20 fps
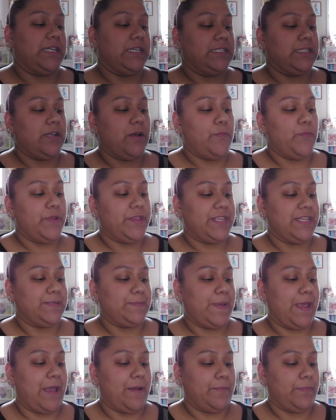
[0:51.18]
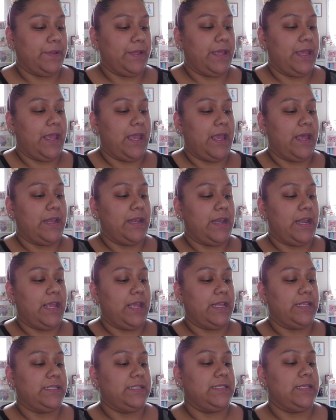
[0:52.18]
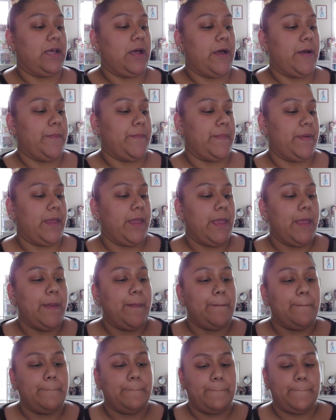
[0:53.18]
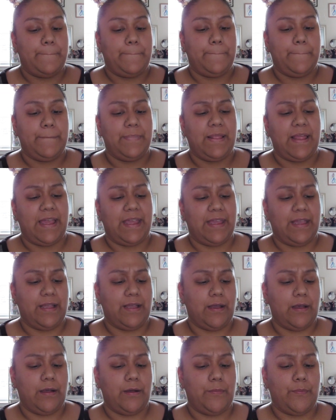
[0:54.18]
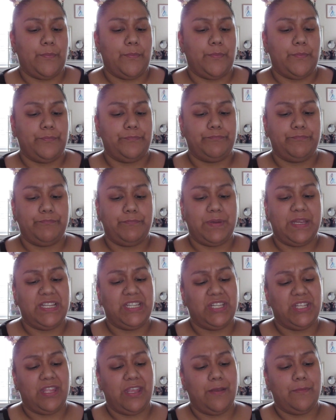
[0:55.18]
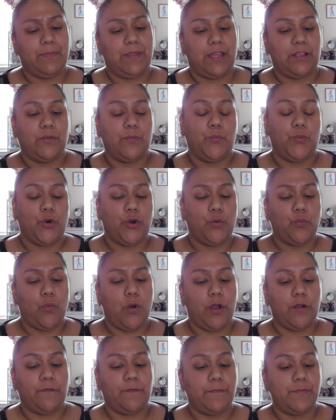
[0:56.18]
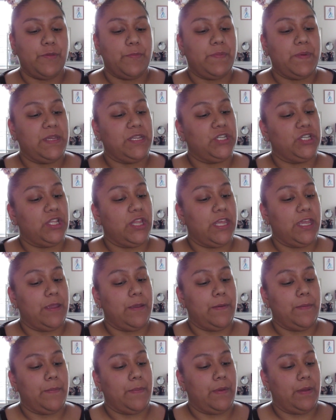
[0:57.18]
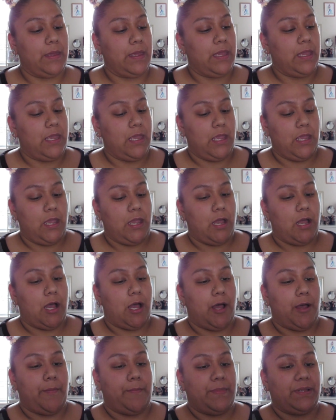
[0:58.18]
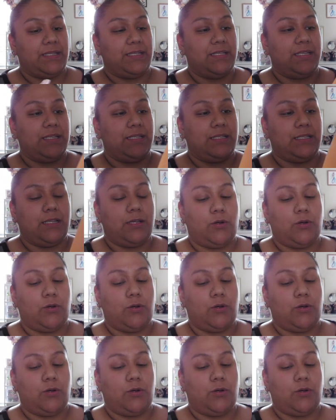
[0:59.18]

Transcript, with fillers: does come with this pamphlet and it's um, like um, beach theme like the boardwalk from the beach theme um, it's this